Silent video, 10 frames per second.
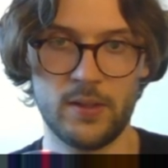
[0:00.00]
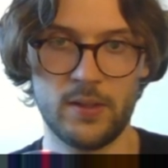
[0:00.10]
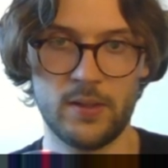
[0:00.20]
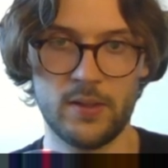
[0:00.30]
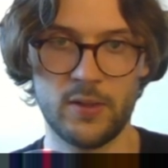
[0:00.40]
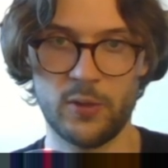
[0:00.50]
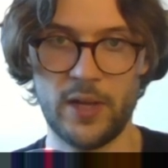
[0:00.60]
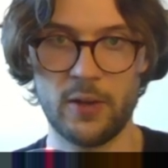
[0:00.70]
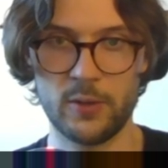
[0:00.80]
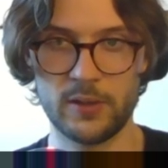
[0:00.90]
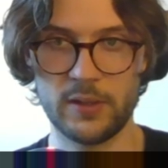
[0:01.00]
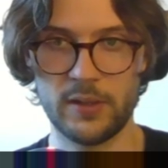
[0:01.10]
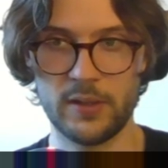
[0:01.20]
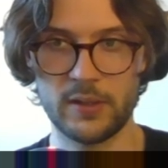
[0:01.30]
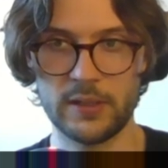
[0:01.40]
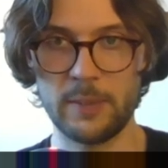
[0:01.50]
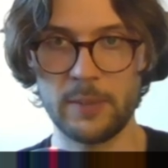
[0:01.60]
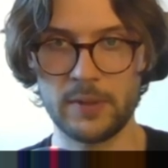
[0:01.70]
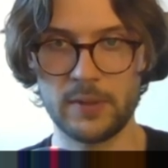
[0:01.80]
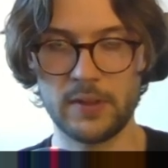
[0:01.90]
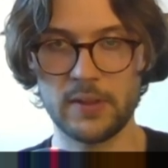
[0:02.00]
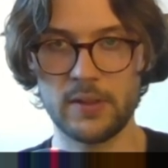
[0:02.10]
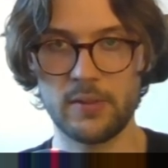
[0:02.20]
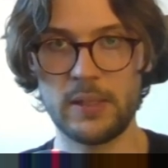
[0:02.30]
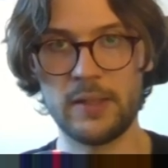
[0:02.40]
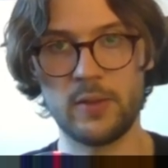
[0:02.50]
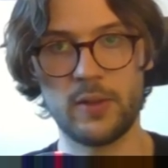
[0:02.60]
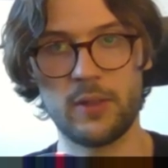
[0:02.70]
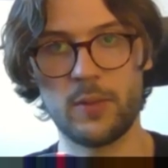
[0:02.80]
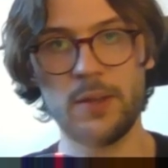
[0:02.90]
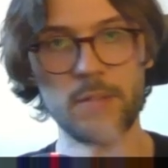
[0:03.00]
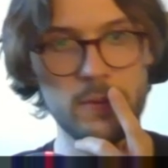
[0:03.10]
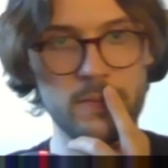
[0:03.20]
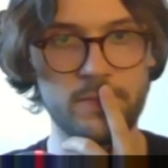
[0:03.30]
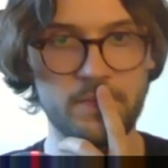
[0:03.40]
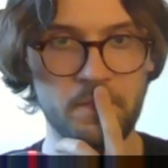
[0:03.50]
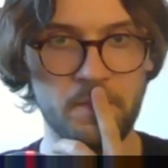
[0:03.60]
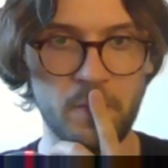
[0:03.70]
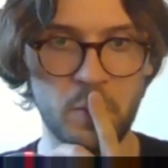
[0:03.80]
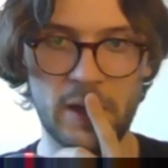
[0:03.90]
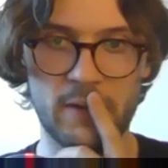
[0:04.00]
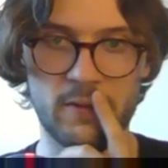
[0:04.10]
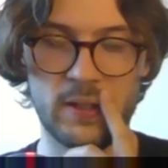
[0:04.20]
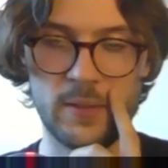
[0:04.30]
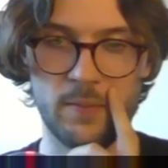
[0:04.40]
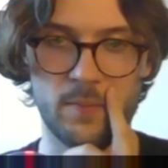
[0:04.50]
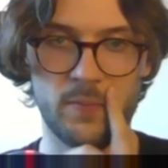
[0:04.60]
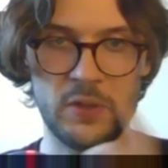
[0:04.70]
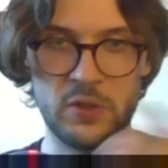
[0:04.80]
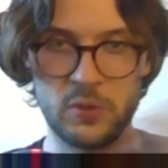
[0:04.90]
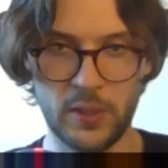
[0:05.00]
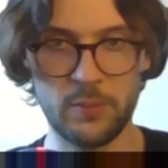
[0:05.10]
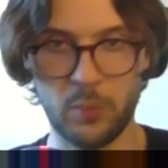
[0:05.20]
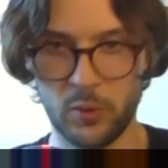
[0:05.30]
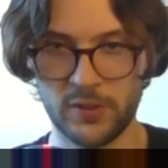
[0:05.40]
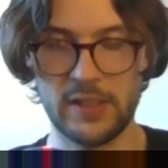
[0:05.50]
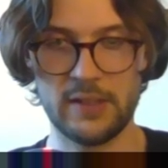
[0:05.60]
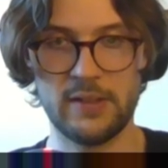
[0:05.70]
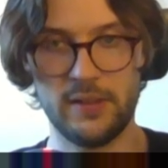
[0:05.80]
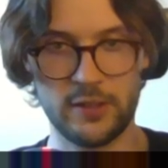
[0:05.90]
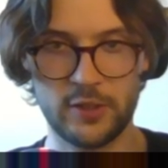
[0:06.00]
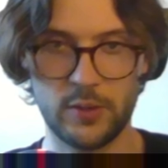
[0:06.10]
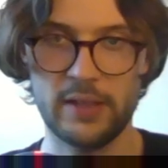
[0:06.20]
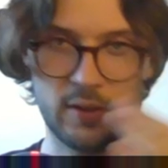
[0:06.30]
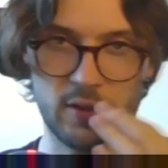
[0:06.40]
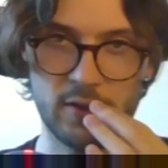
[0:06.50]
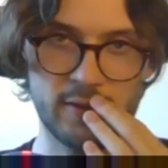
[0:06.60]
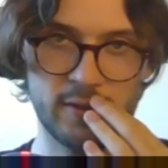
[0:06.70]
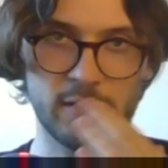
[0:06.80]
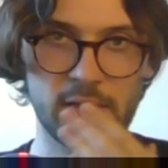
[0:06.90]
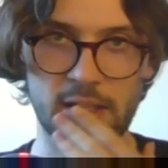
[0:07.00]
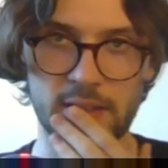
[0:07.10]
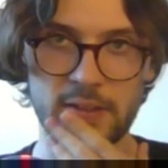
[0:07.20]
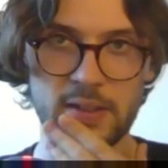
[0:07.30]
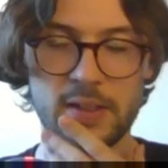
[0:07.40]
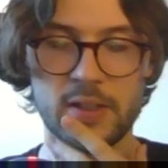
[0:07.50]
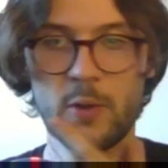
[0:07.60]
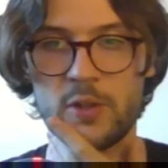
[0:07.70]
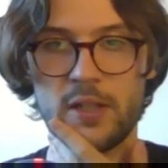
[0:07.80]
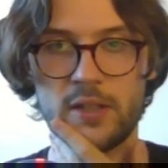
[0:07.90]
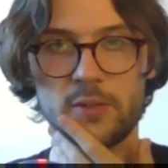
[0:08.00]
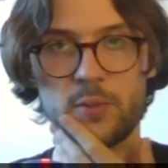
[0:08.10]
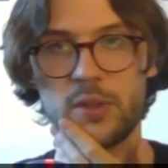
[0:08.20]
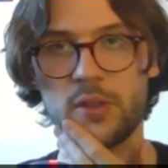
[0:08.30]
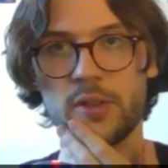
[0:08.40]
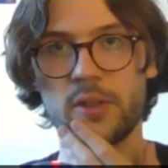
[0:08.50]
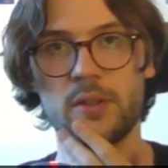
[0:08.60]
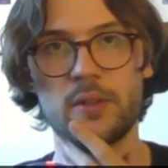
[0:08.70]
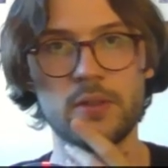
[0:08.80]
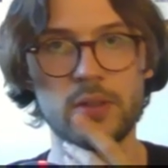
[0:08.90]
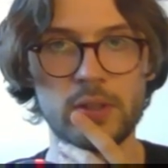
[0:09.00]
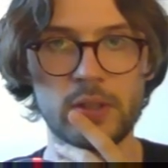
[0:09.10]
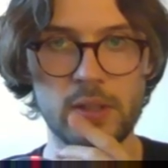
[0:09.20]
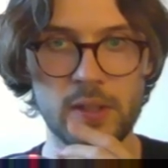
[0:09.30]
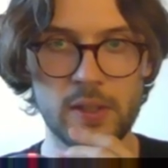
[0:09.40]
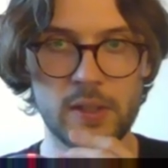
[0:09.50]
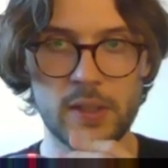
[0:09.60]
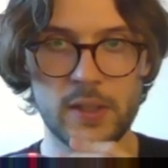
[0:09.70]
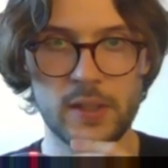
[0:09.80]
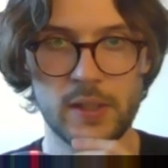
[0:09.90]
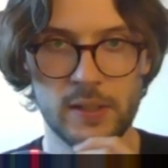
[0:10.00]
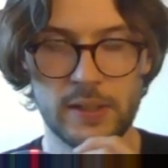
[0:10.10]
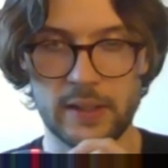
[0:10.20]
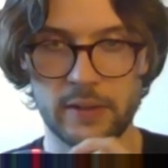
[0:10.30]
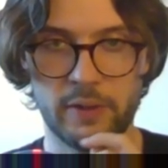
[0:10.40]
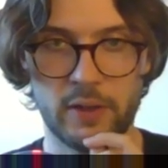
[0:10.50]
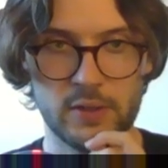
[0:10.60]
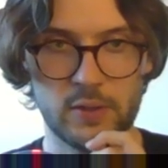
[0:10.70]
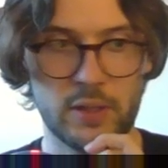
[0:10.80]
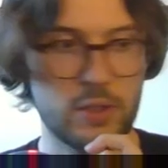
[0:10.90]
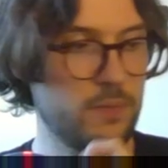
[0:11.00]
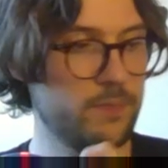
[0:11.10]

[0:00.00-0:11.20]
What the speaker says: So now the game is really turning around. We have a great board state, great cards, and it looks like we're gonna get the final stretch.